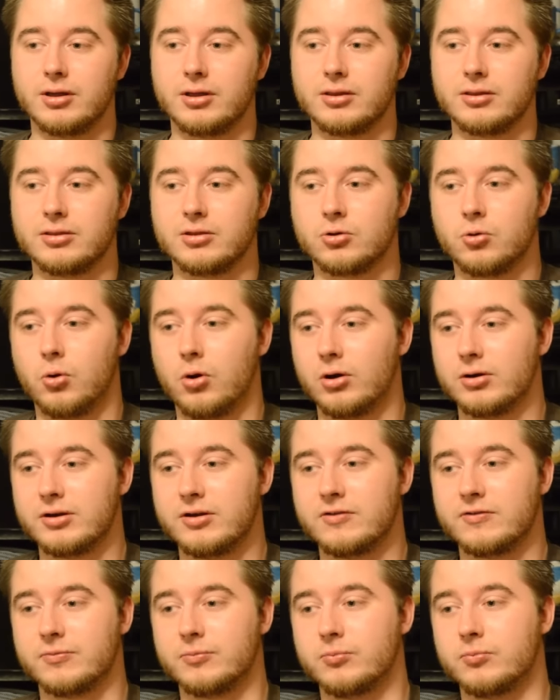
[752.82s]
the quality
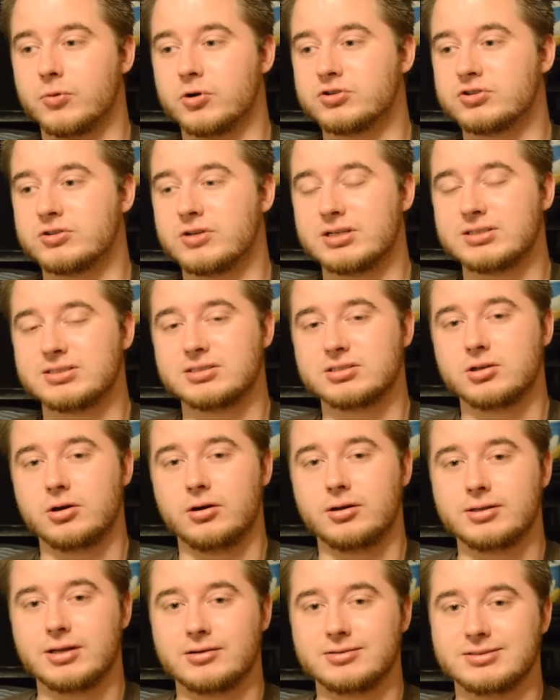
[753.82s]
of merchandise has
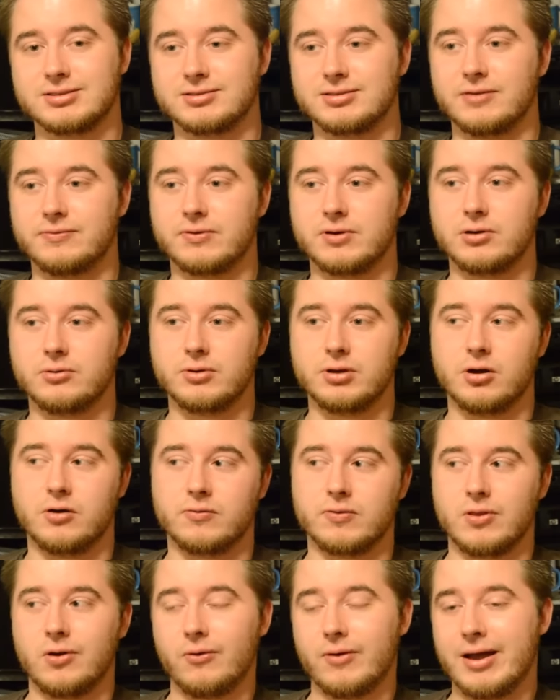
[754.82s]
gone down significantly
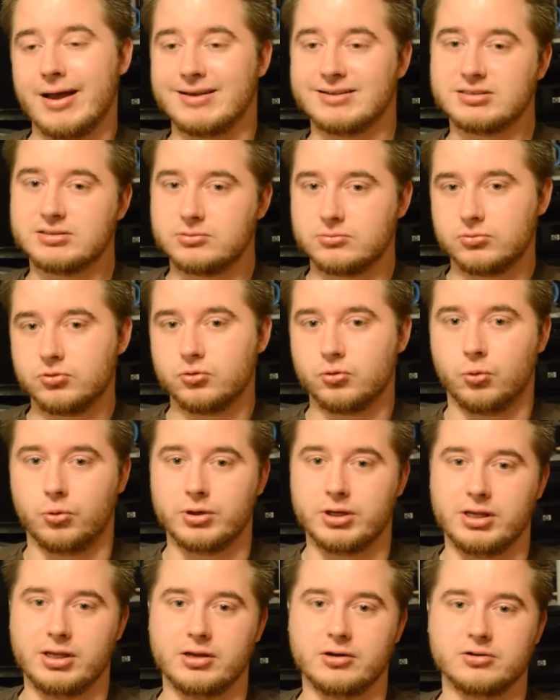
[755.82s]
over the last
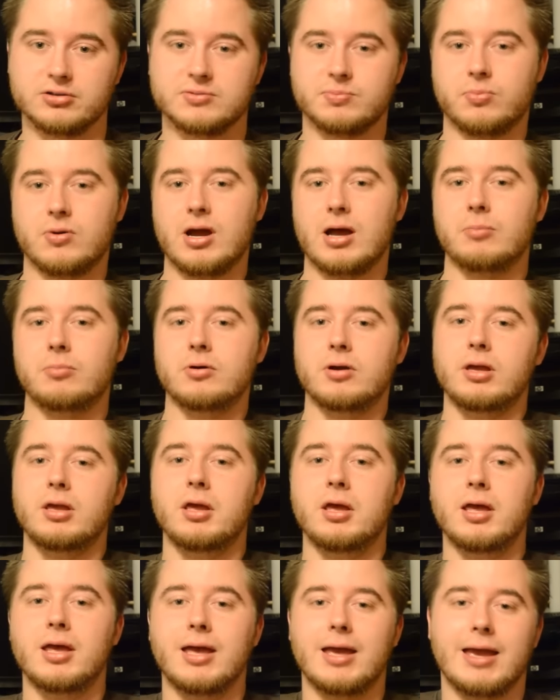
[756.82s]
20 years probably,
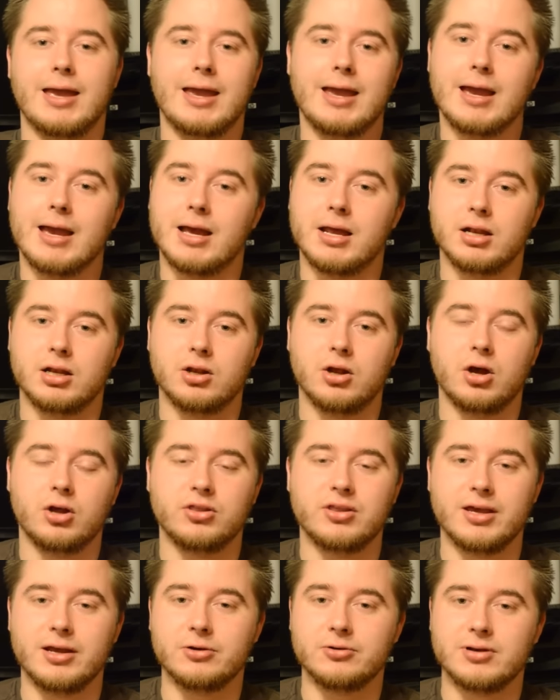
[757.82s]
and
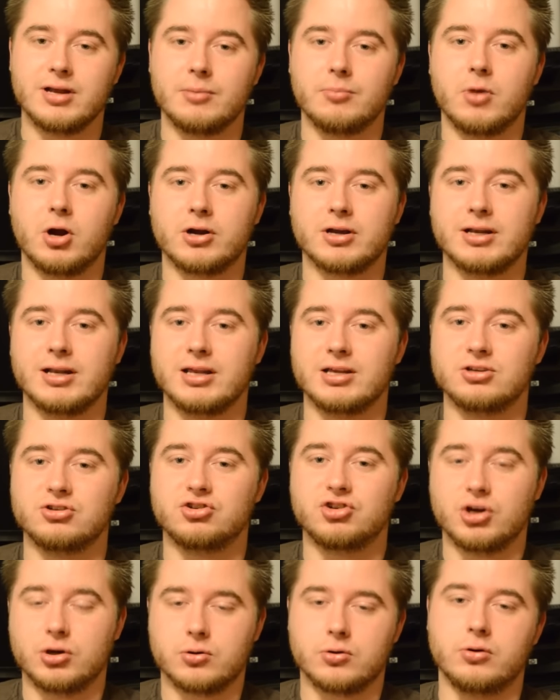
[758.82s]
the internet market in
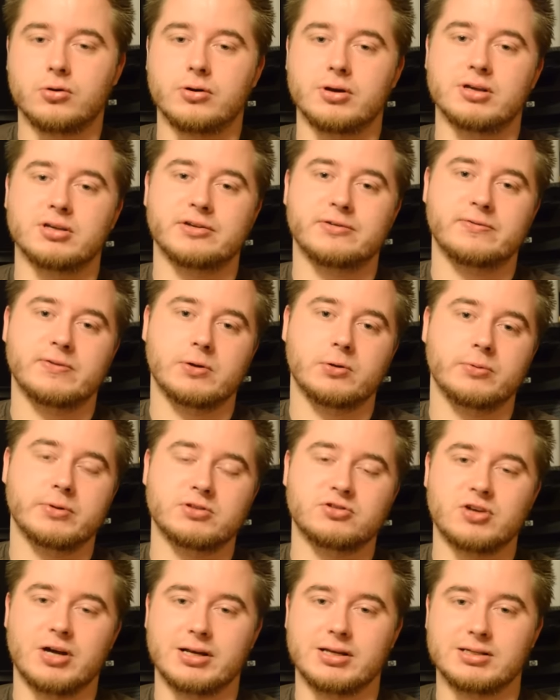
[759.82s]
general is filled
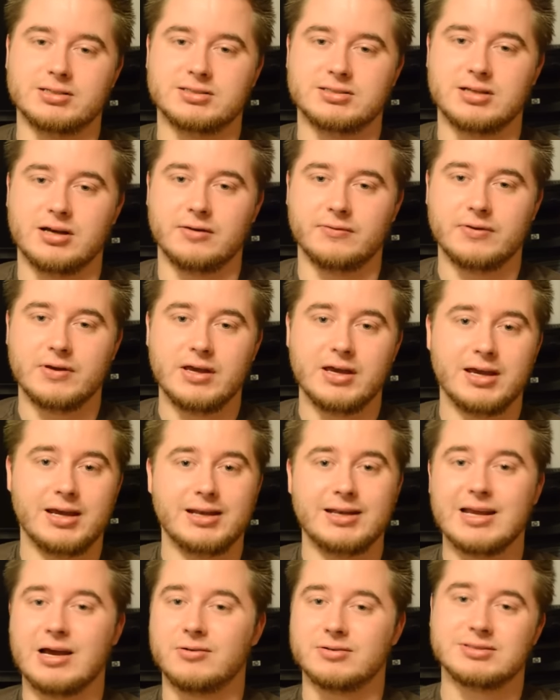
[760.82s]
with Chinese stuff.
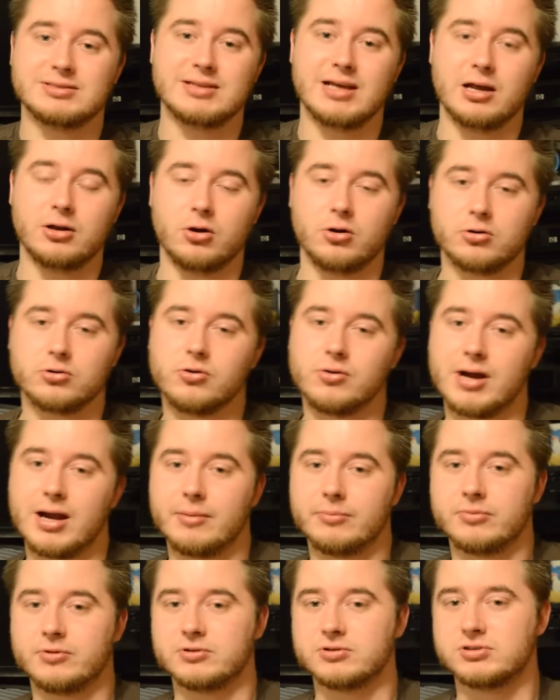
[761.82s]
And now it's not all
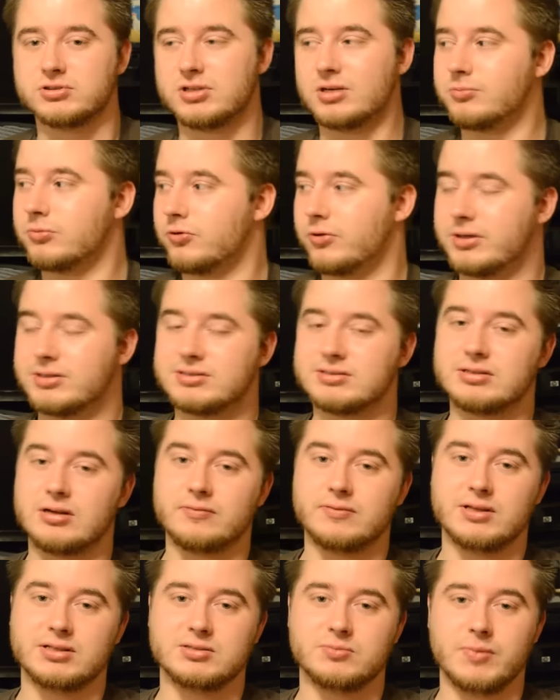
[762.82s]
crap. There's some great
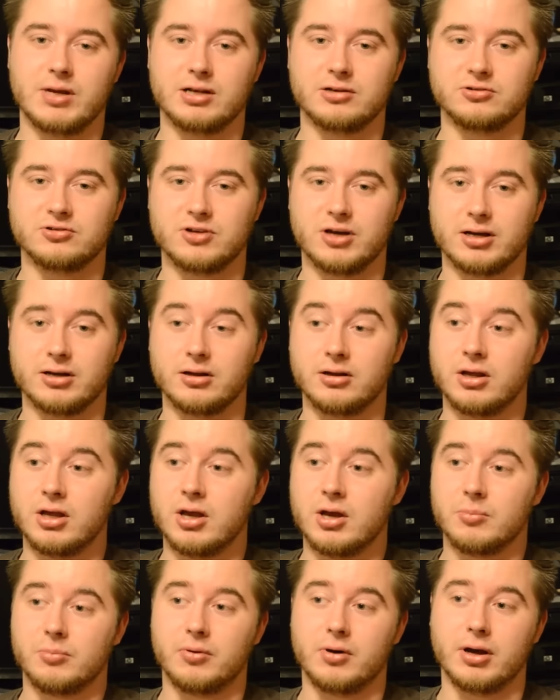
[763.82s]
stuff that's made in China,
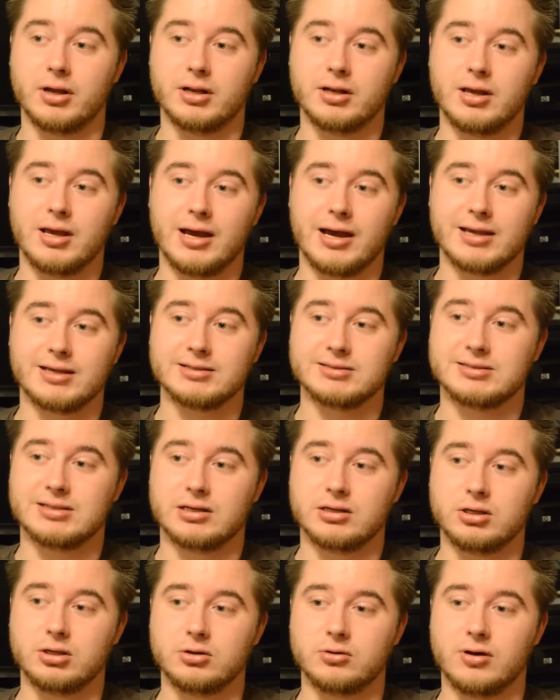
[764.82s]
but I can
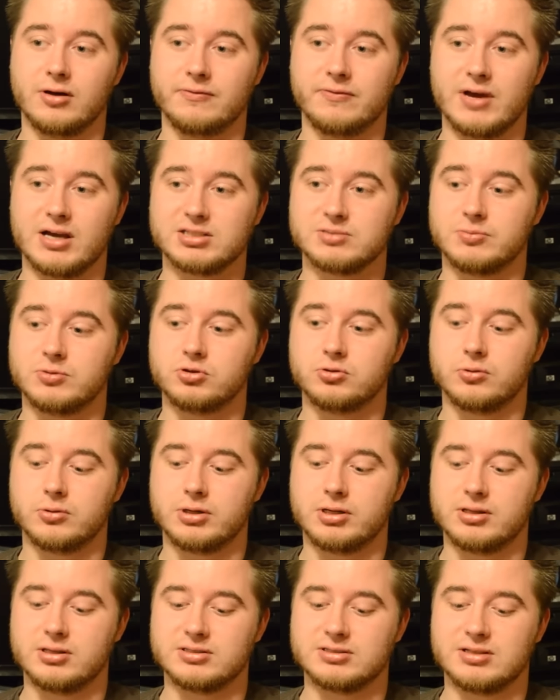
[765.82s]
tell you a vast
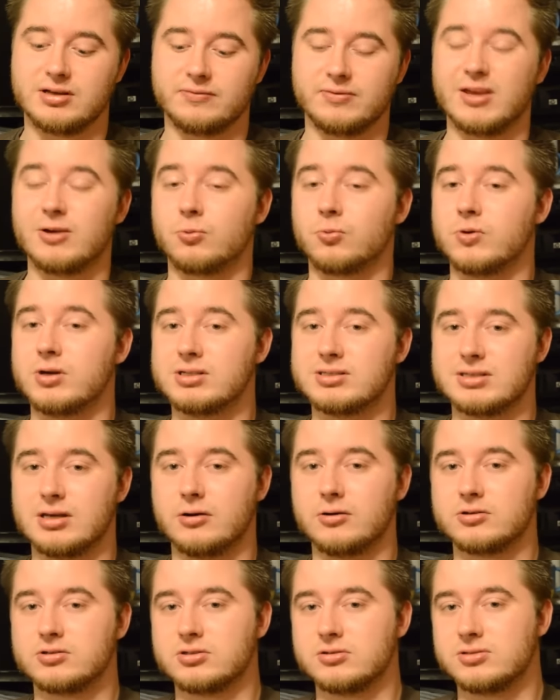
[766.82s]
majority of the stuff that
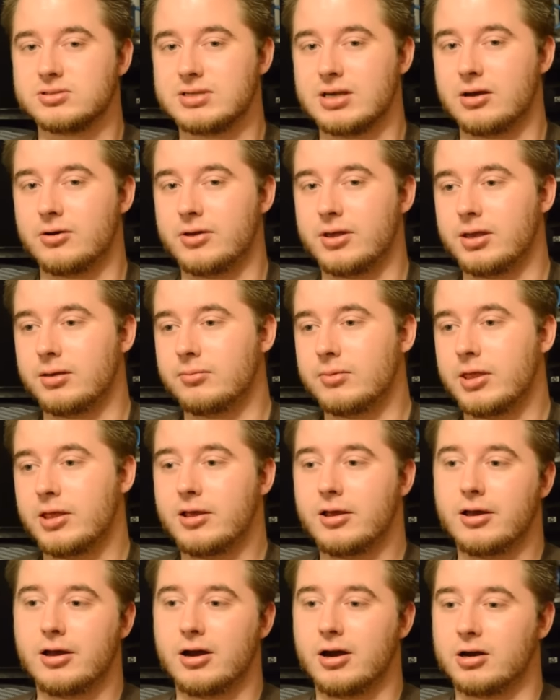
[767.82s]
resellers are selling
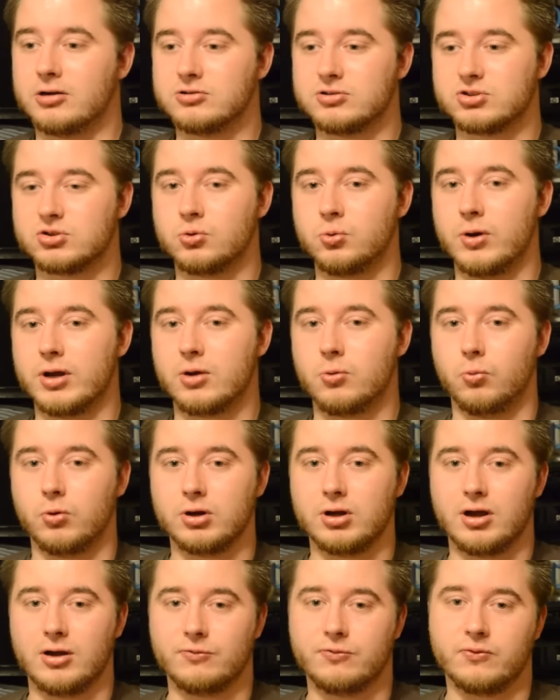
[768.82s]
are just quick
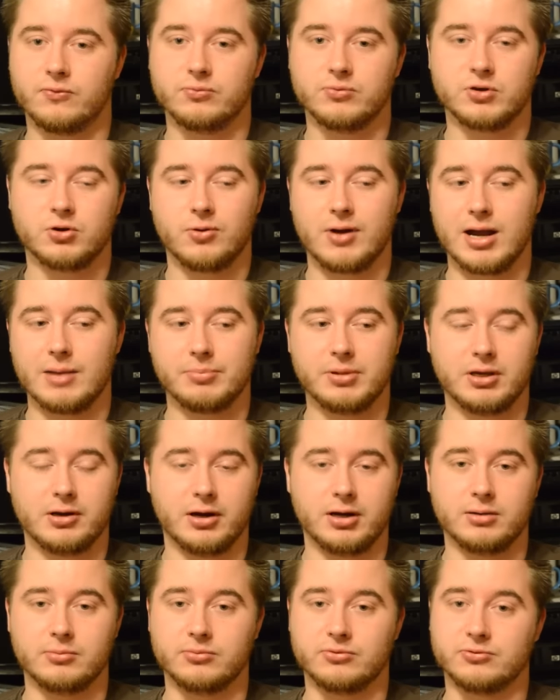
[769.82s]
one-off crappy
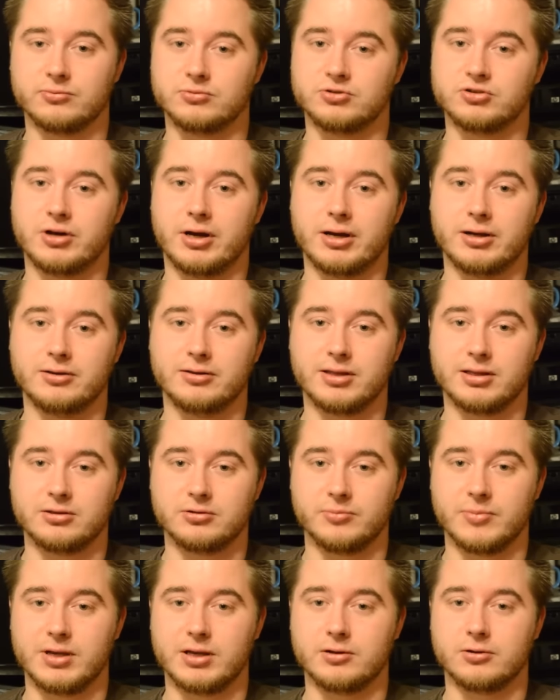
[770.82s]
items from China that
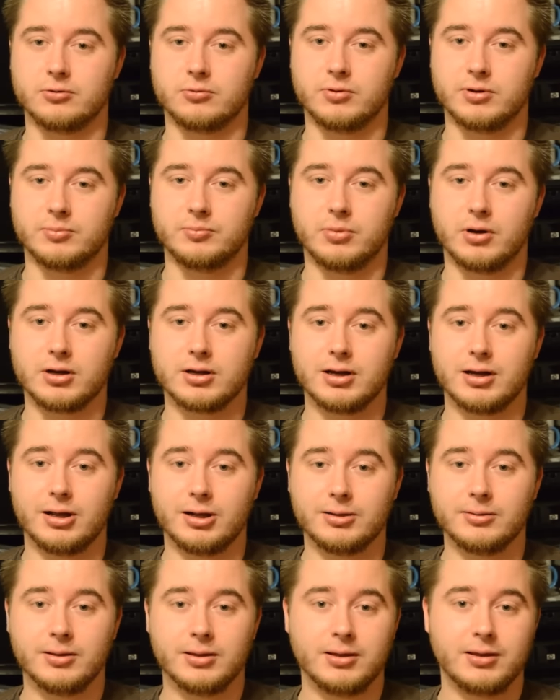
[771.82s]
they're making a quick buck
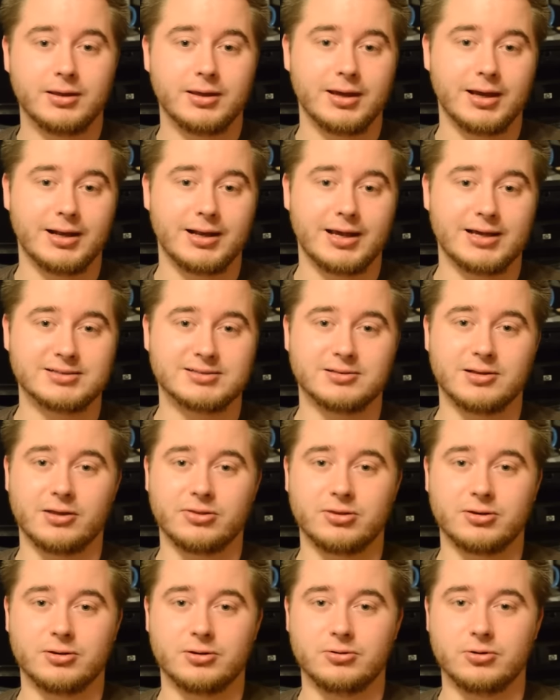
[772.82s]
on, and it has
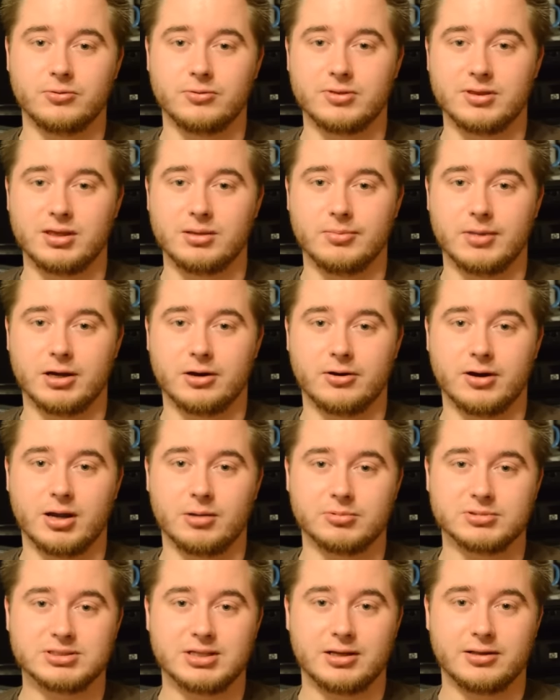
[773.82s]
nothing to do with eBay or
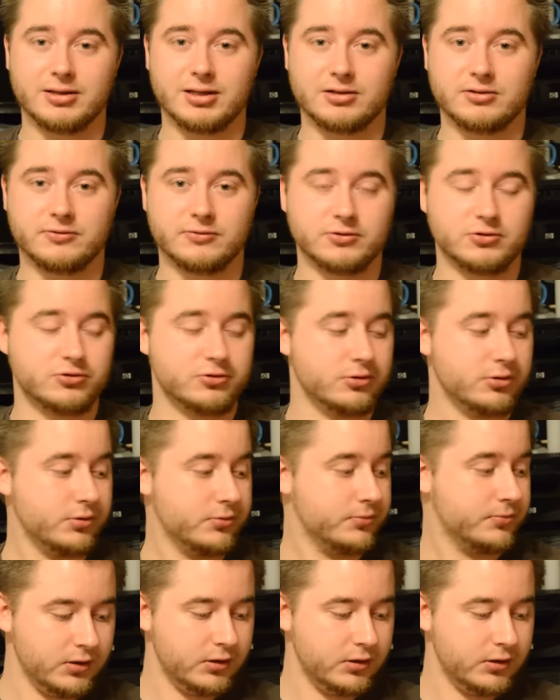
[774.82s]
Amazon, that's for sure.